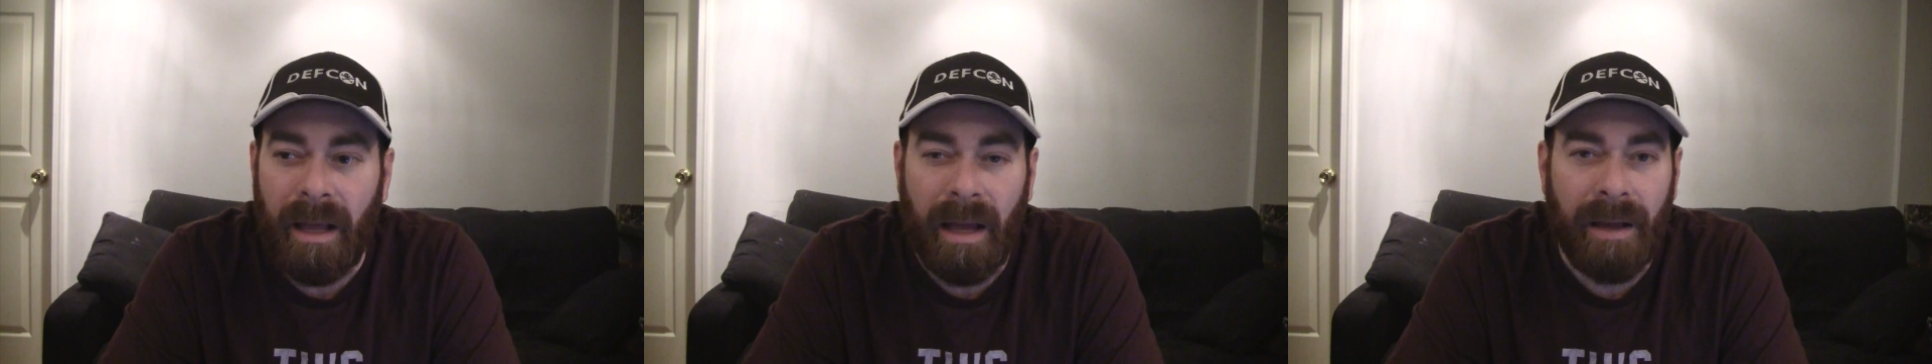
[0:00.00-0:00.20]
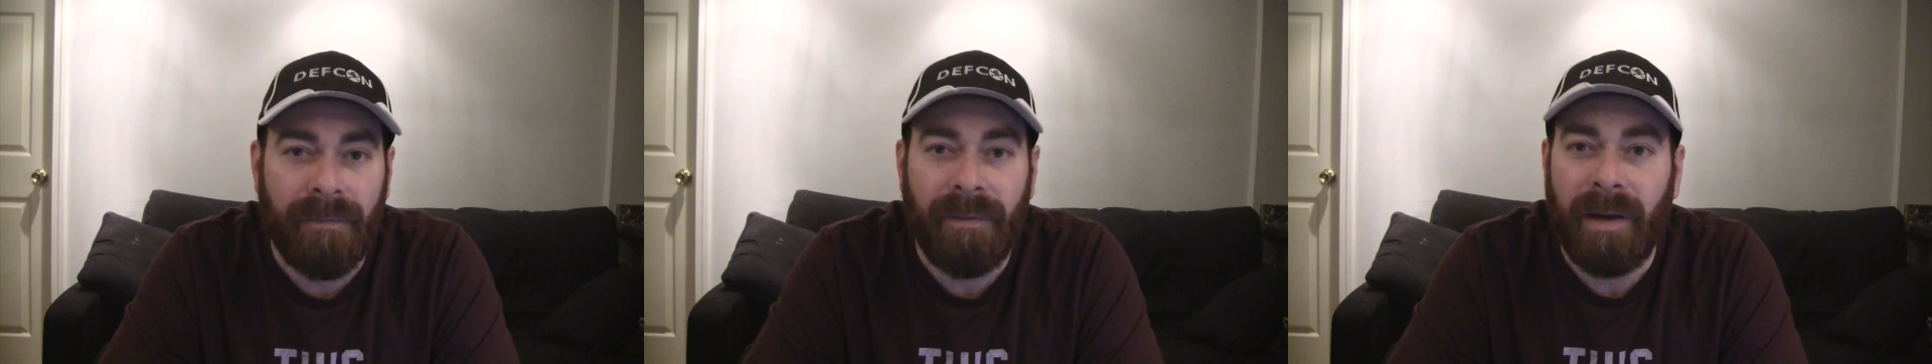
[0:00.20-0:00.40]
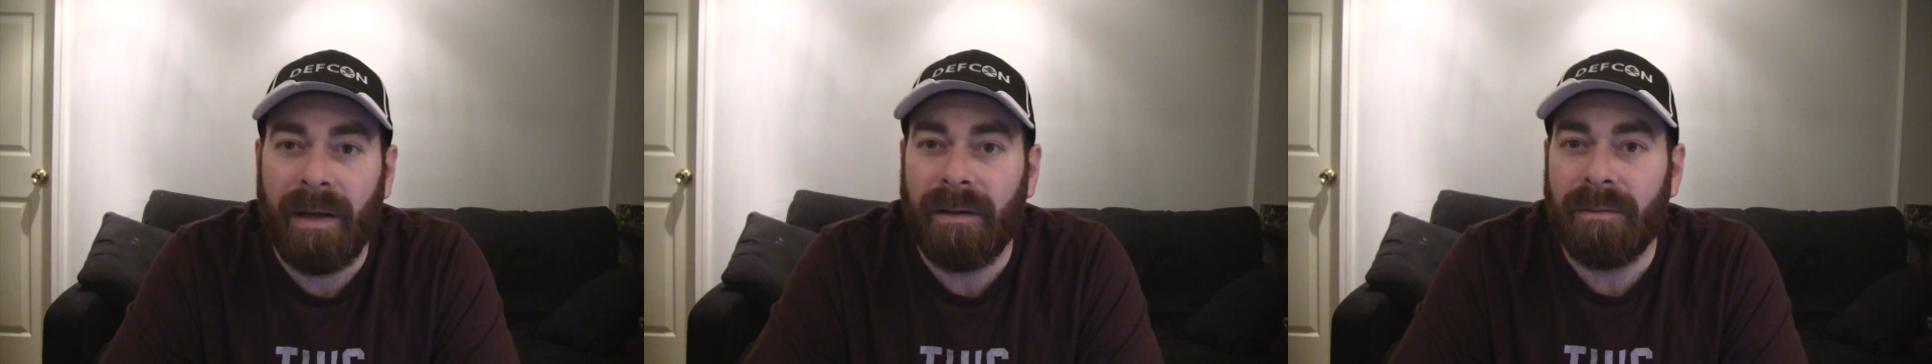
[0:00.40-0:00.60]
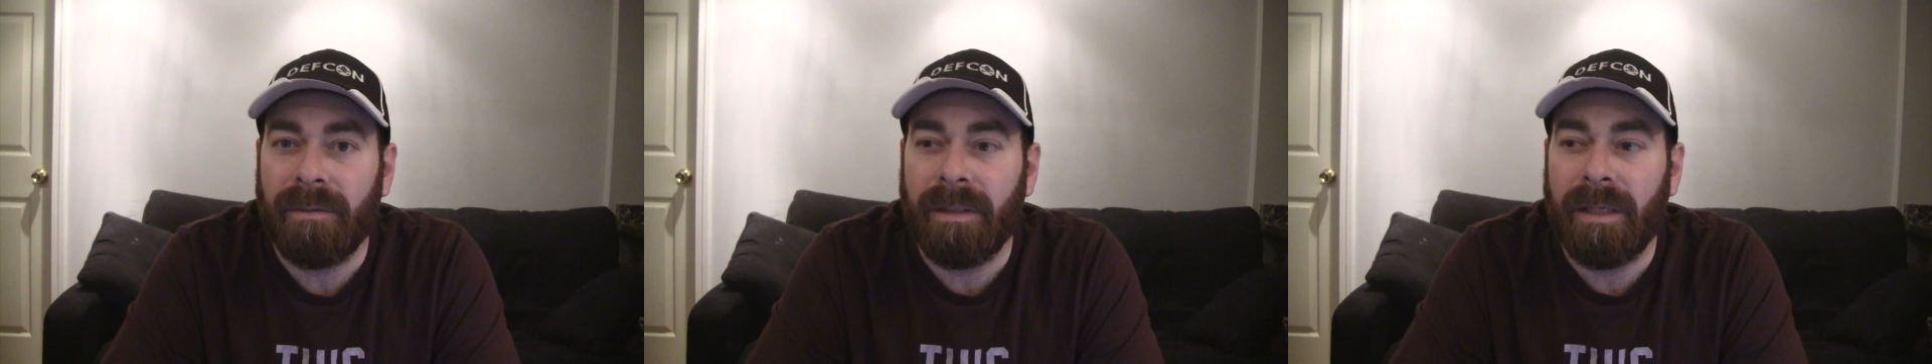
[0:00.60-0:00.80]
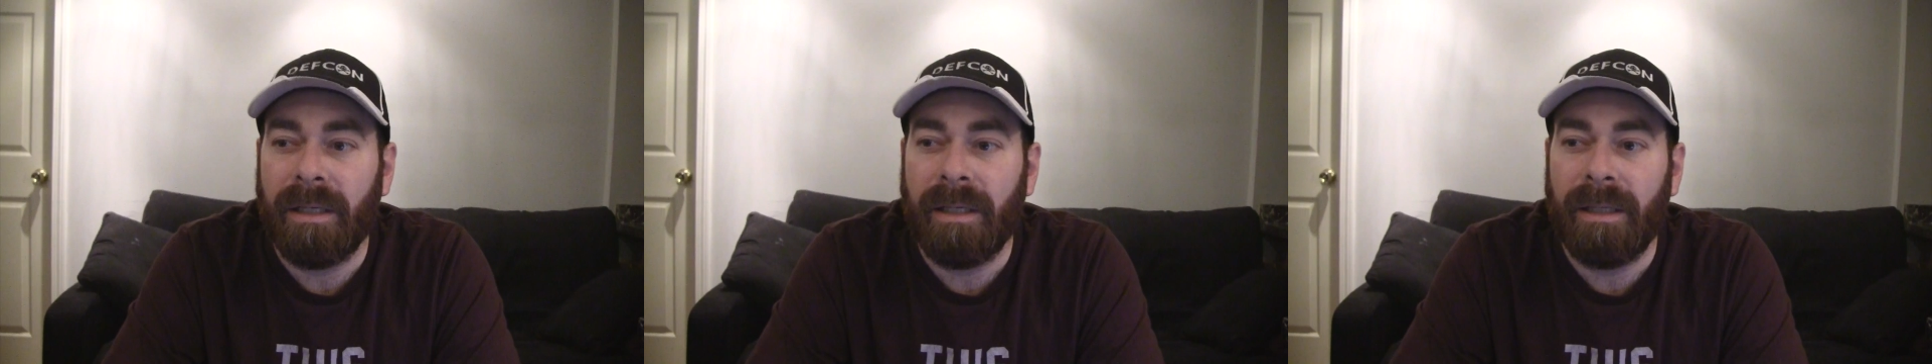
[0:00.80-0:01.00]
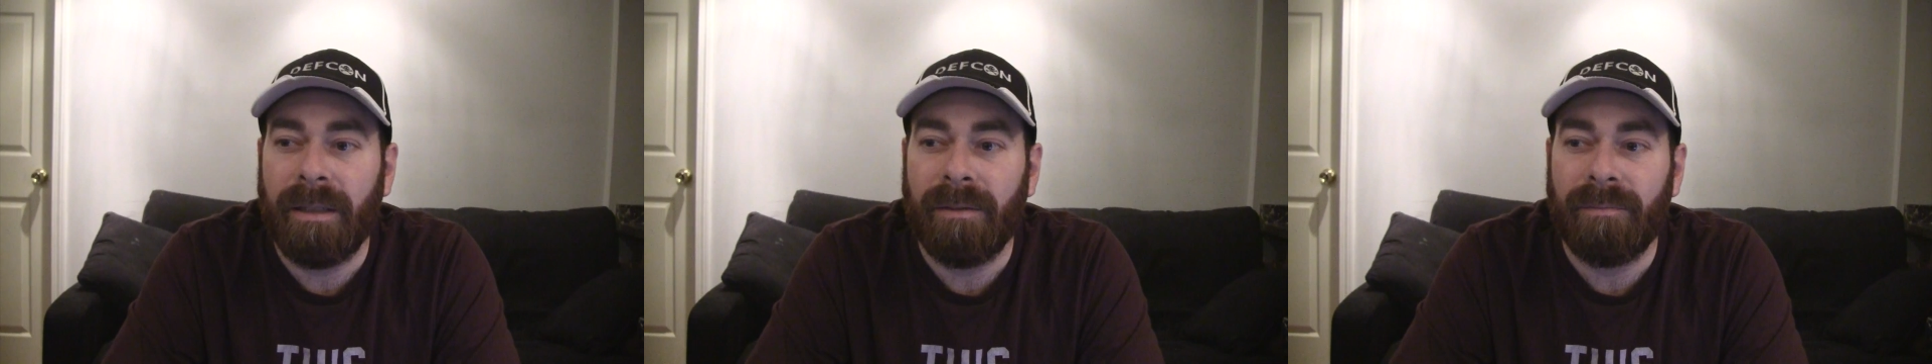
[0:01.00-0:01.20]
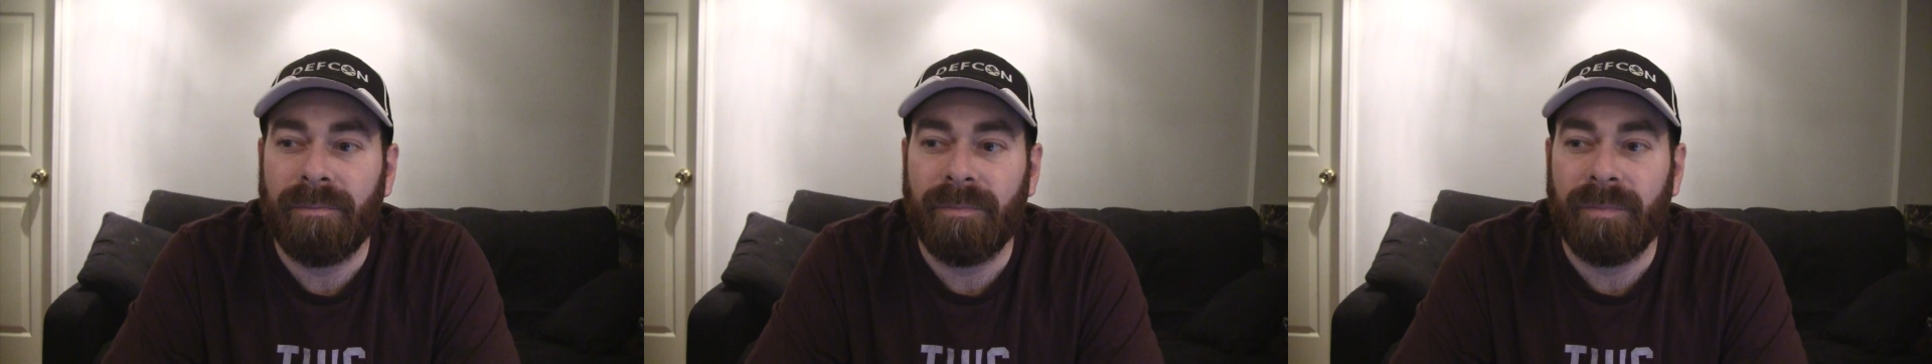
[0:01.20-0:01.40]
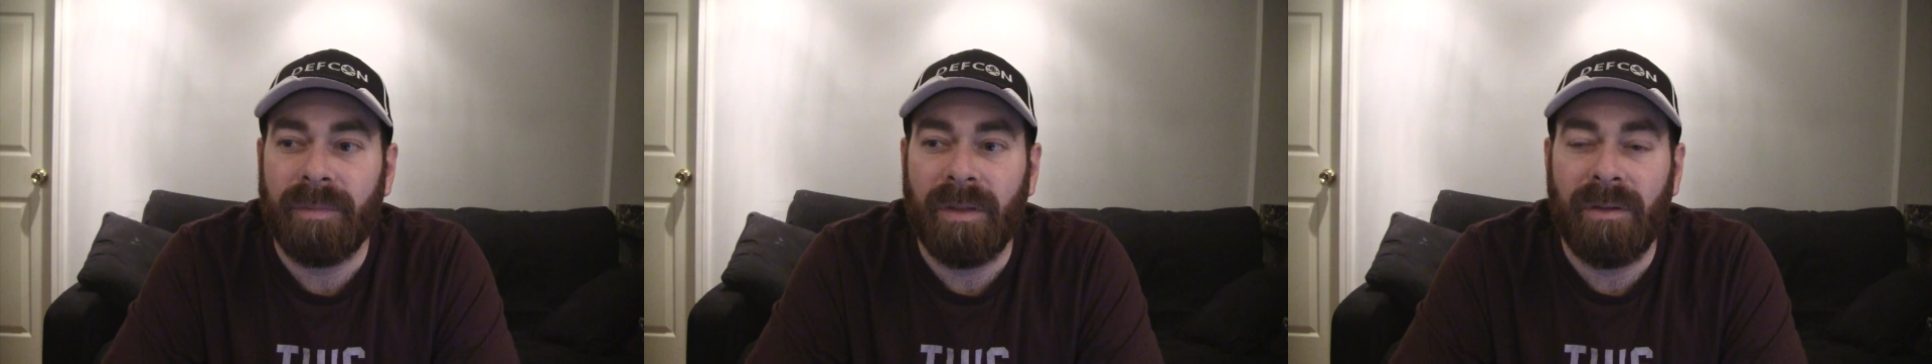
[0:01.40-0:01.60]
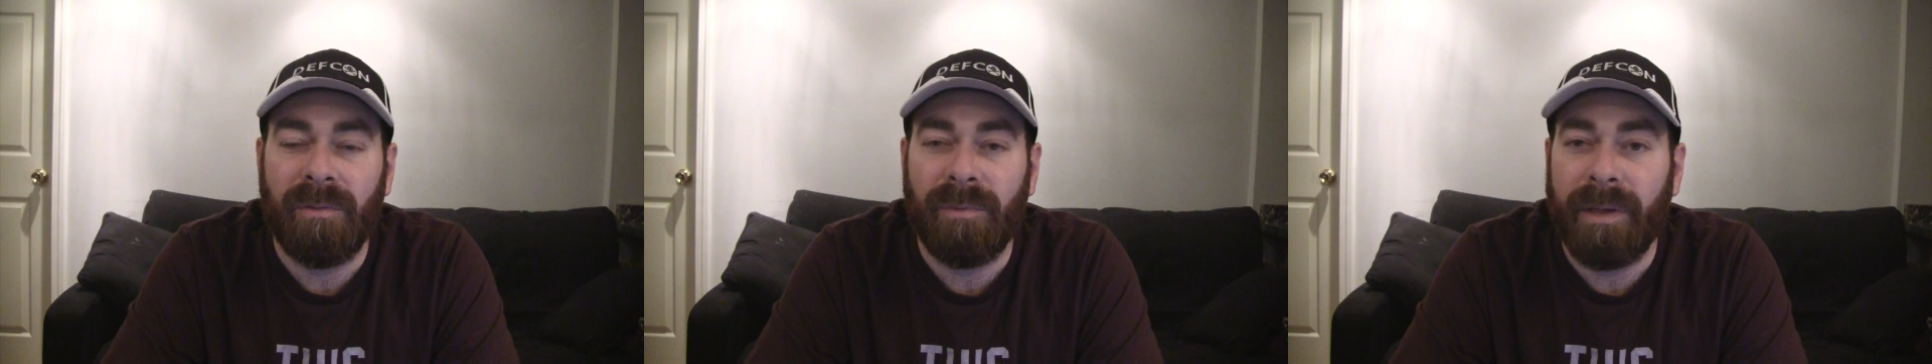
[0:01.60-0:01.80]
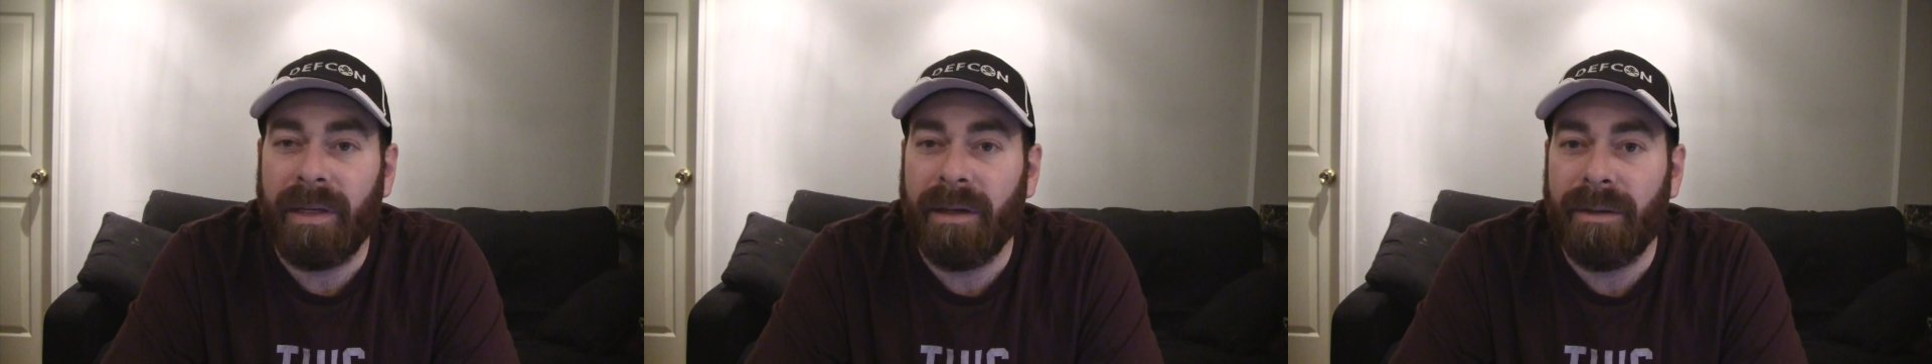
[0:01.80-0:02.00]
I found a
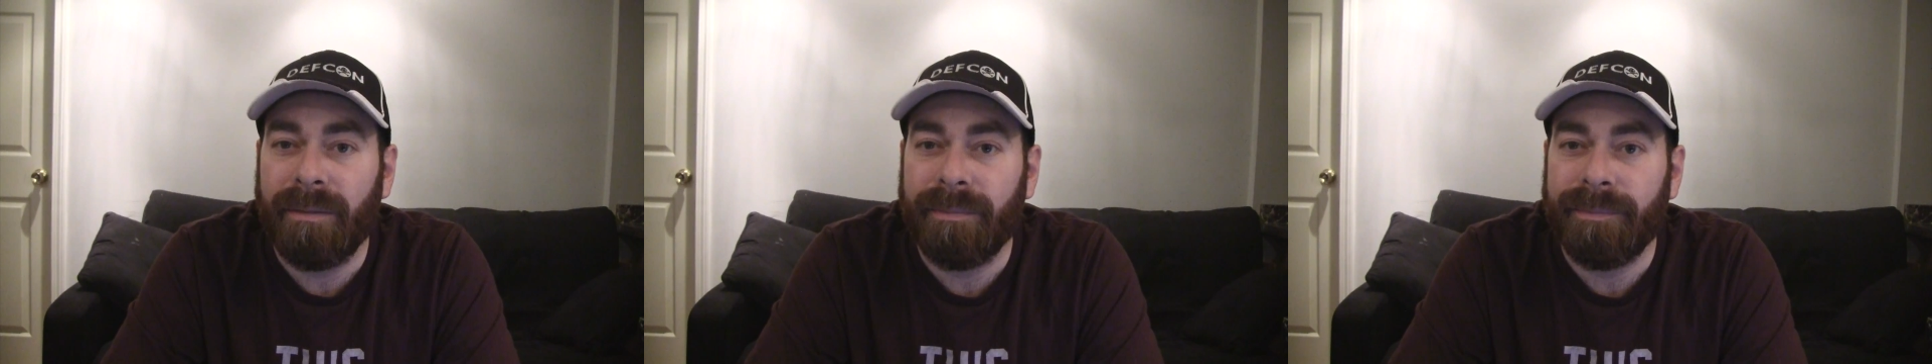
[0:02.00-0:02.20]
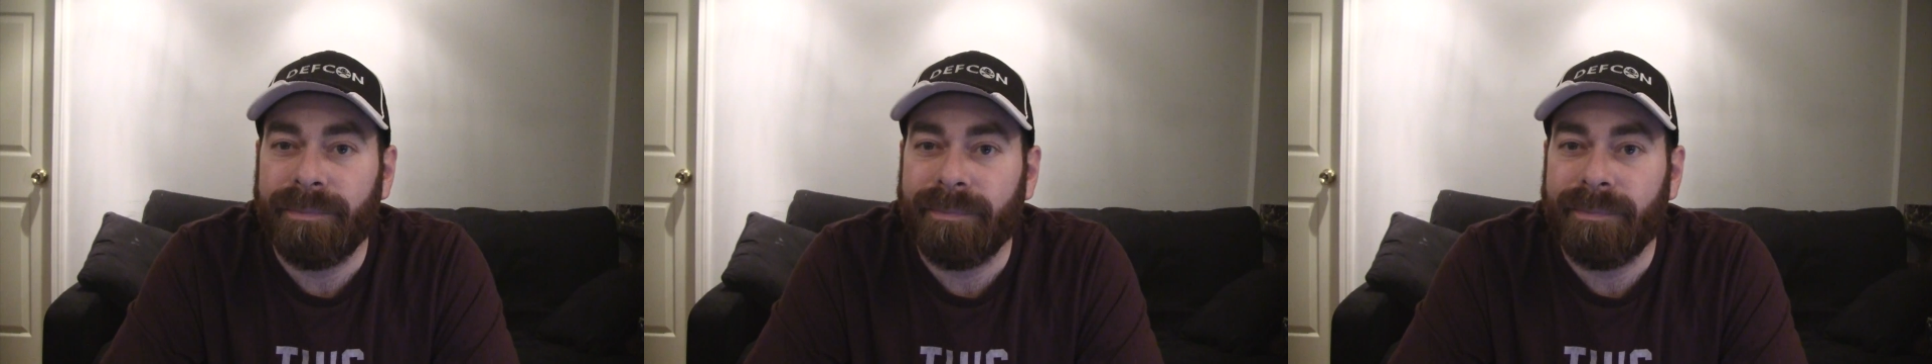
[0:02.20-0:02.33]
Rio,